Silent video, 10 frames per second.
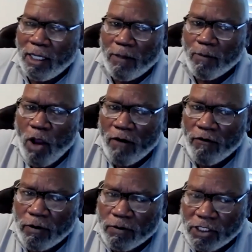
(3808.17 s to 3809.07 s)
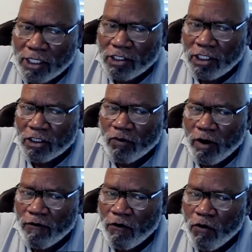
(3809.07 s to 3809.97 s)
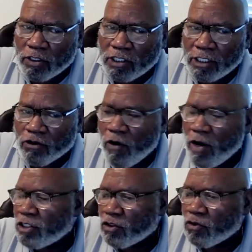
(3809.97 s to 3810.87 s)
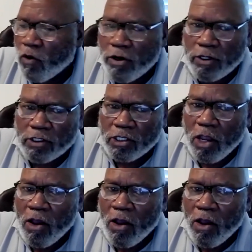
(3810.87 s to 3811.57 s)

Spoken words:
in Proverbs 16:24 it says, gracious words